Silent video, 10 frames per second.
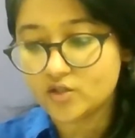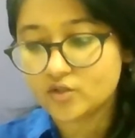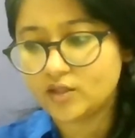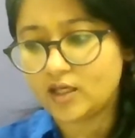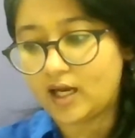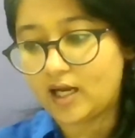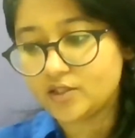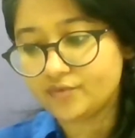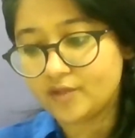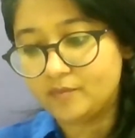So the
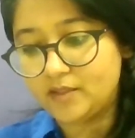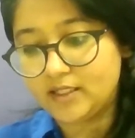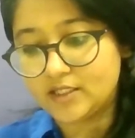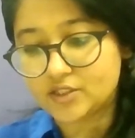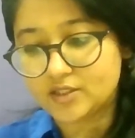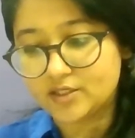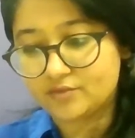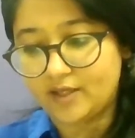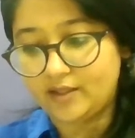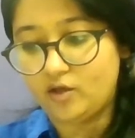art of communication
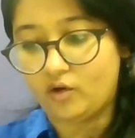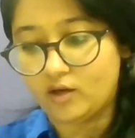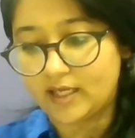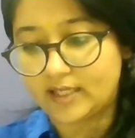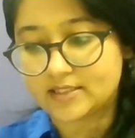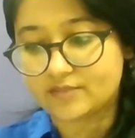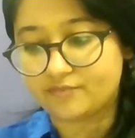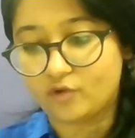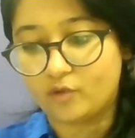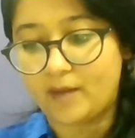is very long, like
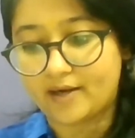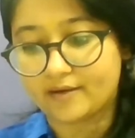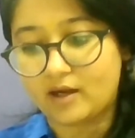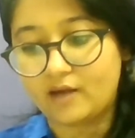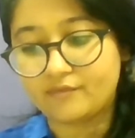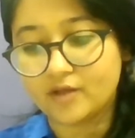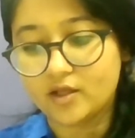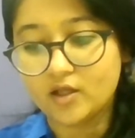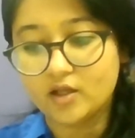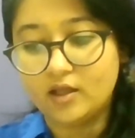it's 4 paragraphs.
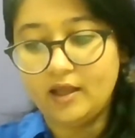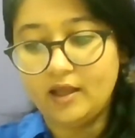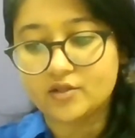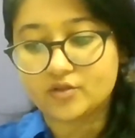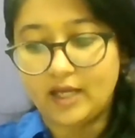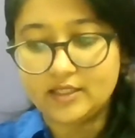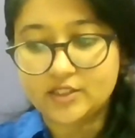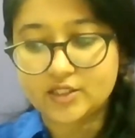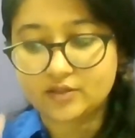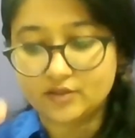So I'll
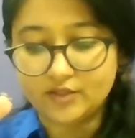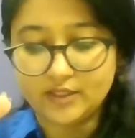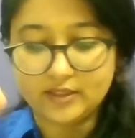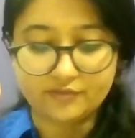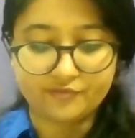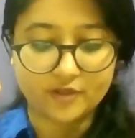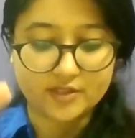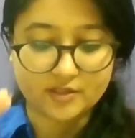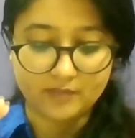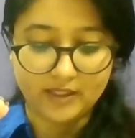just read the
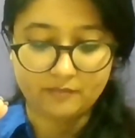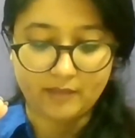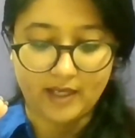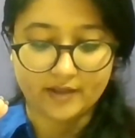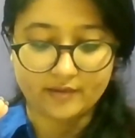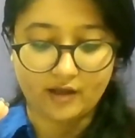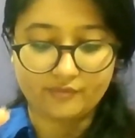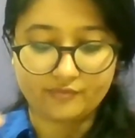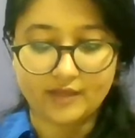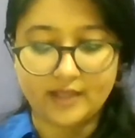first main
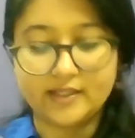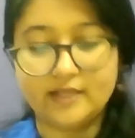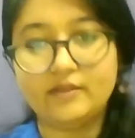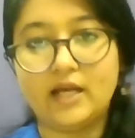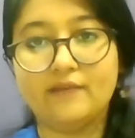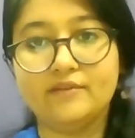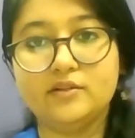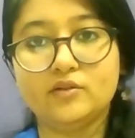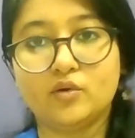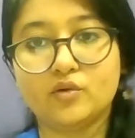paragraph, and then I
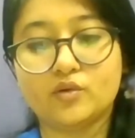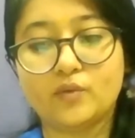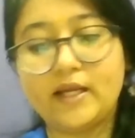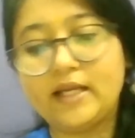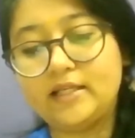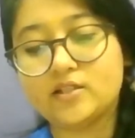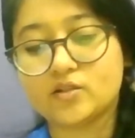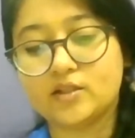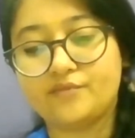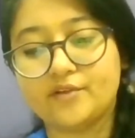will go quickly
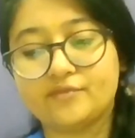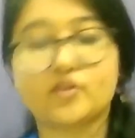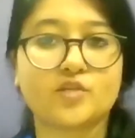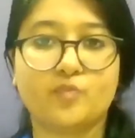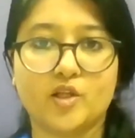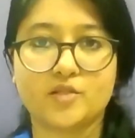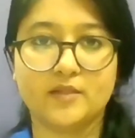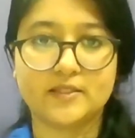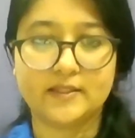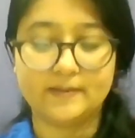to the fifth
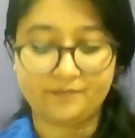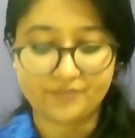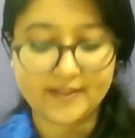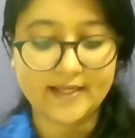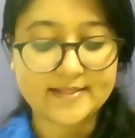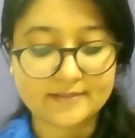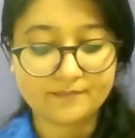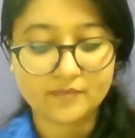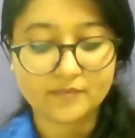responsibility. Yes.